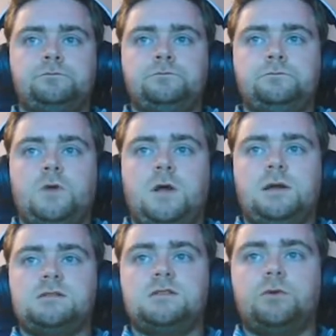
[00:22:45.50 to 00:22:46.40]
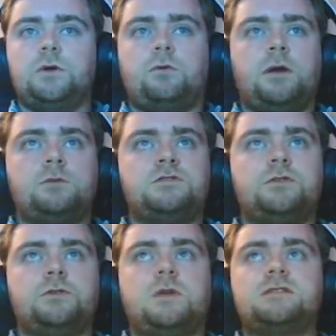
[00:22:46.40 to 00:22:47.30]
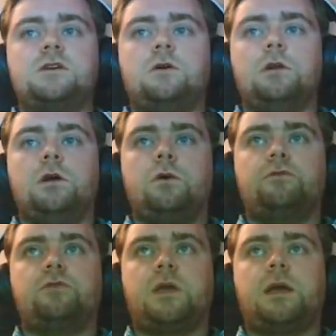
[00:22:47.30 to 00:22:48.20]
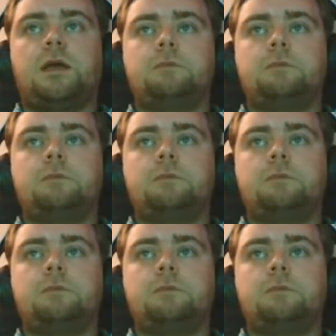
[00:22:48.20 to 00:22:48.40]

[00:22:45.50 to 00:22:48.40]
Alright, let's do it. Round 2. Let's go low if we can.